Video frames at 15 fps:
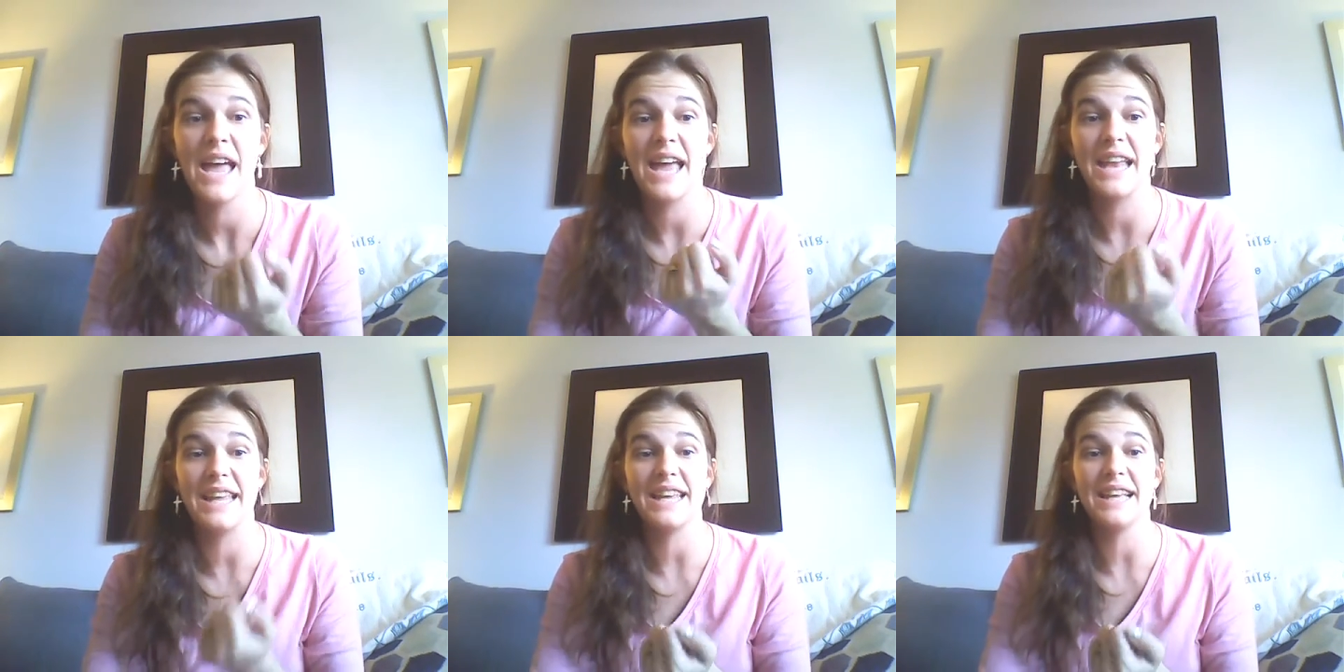
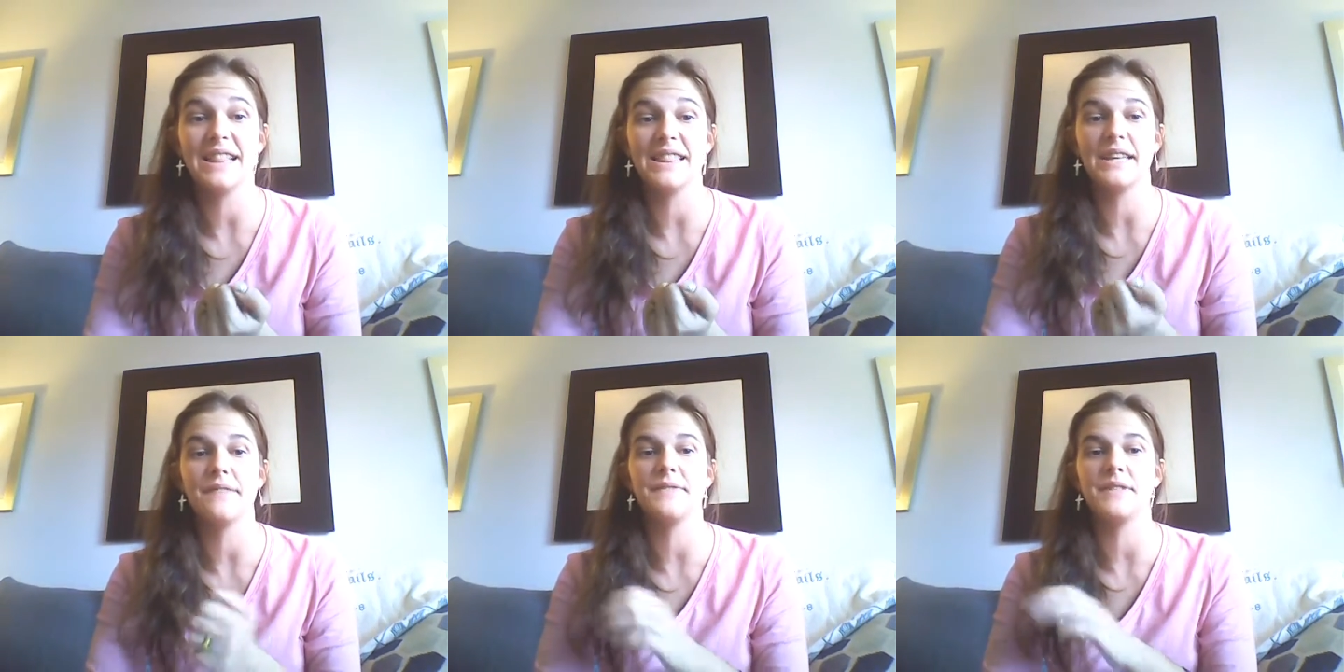and
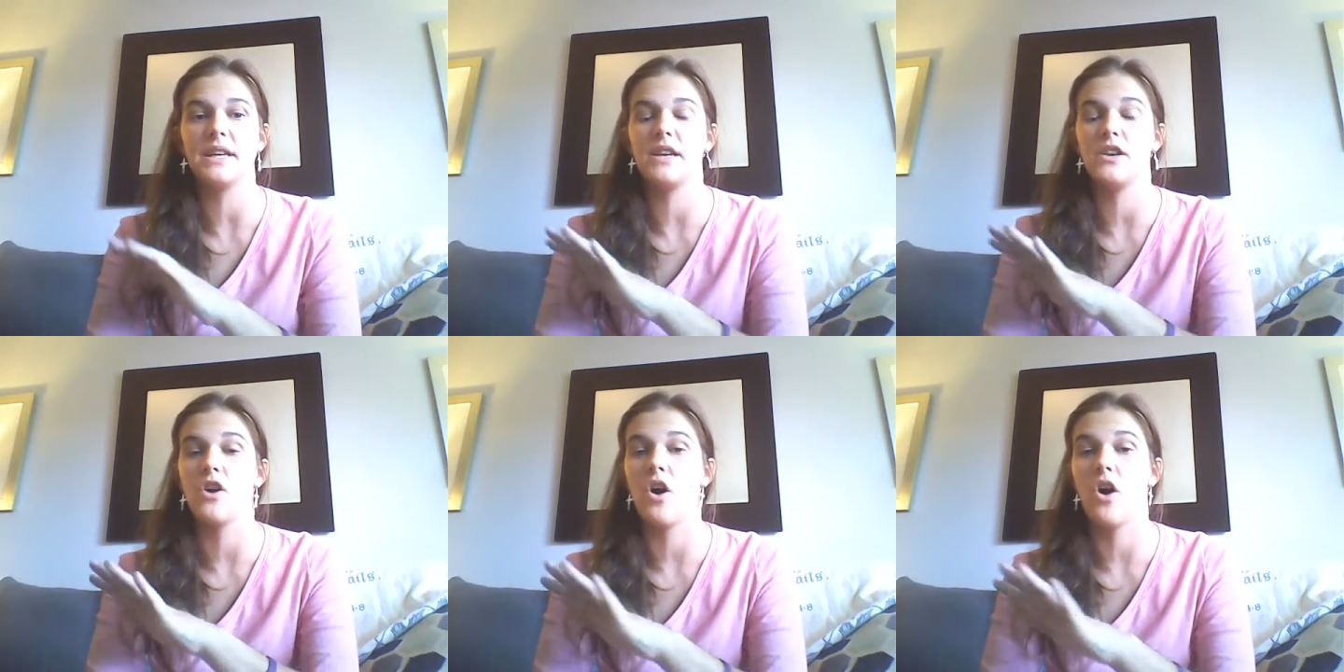it lives
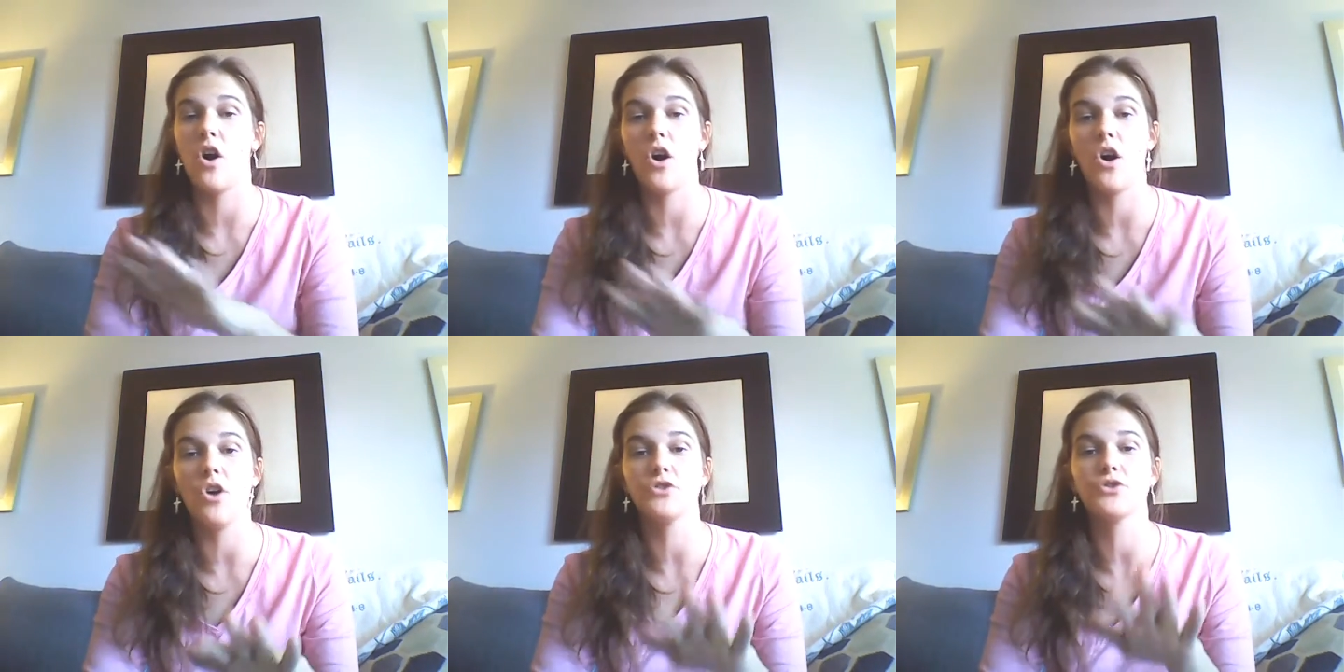in
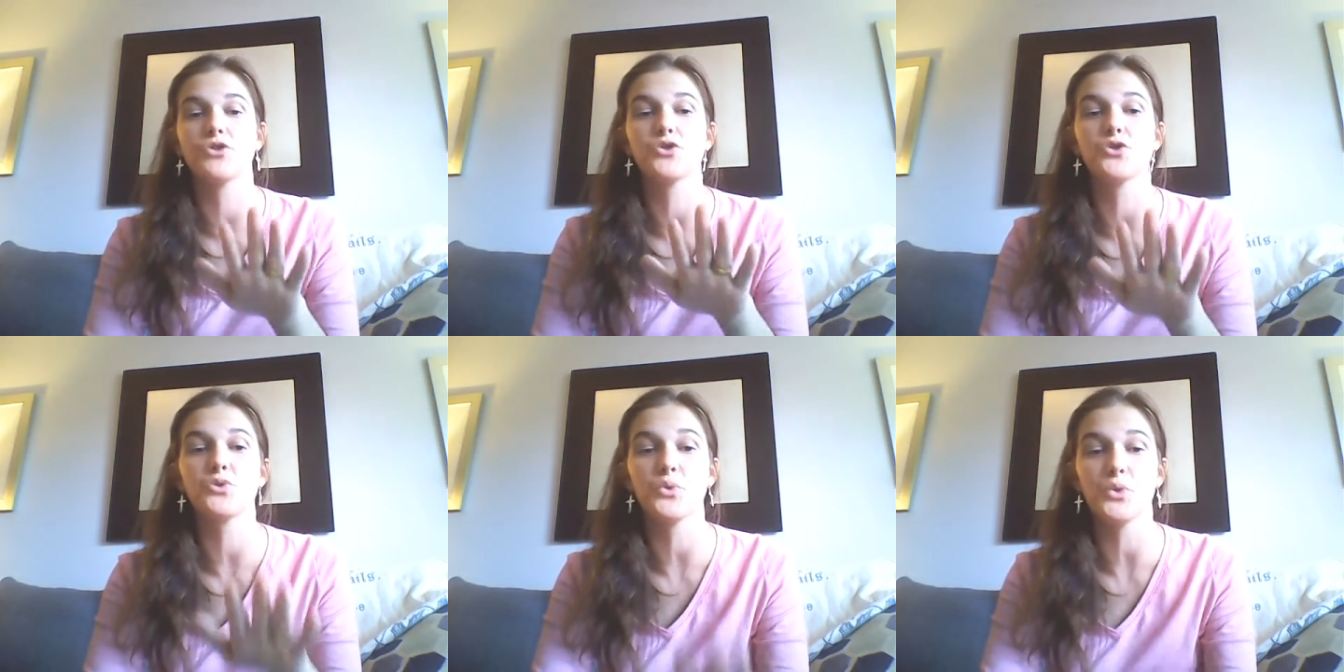all
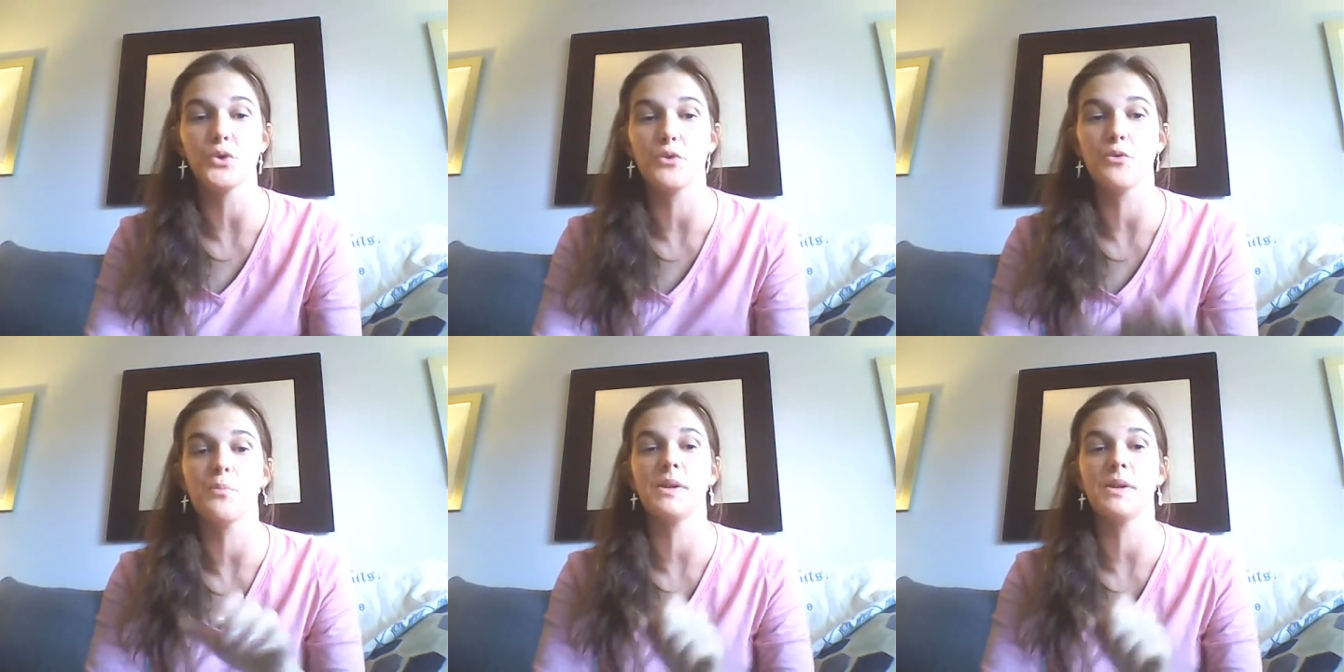true